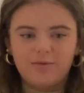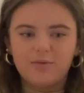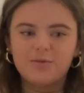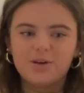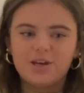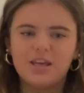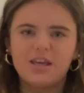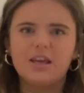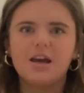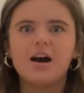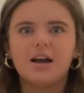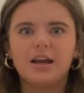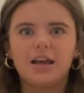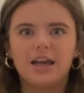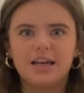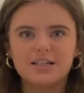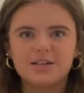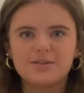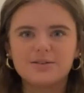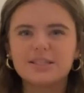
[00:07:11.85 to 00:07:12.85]
a young
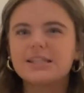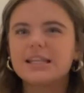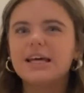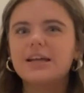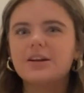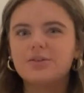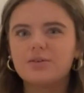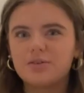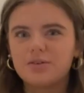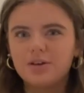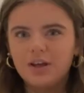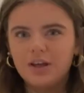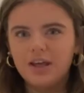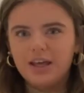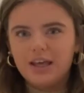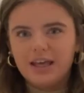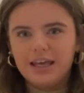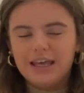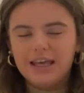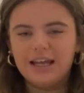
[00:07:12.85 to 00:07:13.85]
age. I was little,
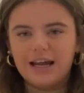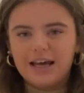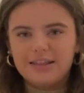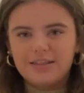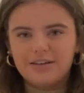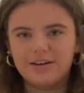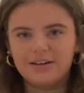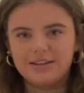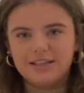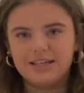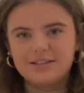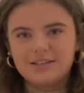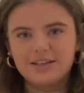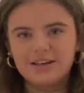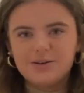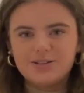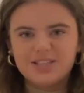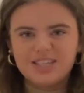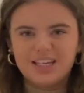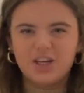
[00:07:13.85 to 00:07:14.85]
and I thought that. So
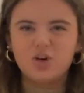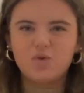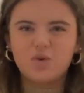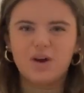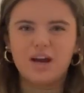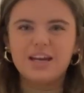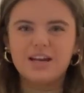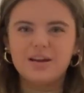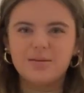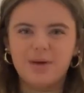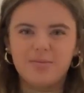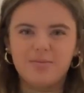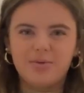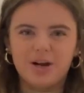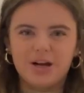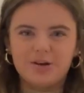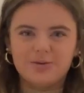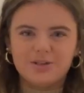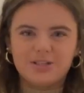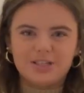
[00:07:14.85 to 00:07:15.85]
that was ingrained into my
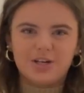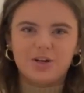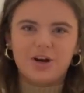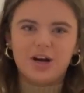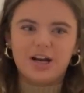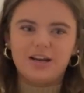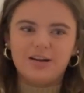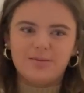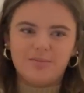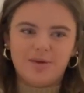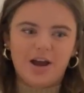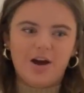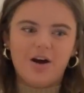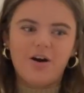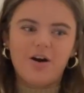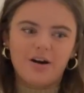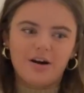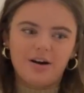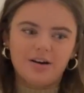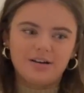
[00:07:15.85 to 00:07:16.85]
brain. It was ingrained into my
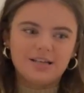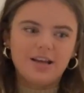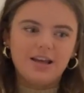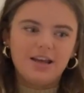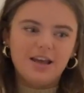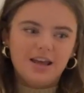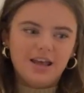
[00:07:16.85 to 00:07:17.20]
heart.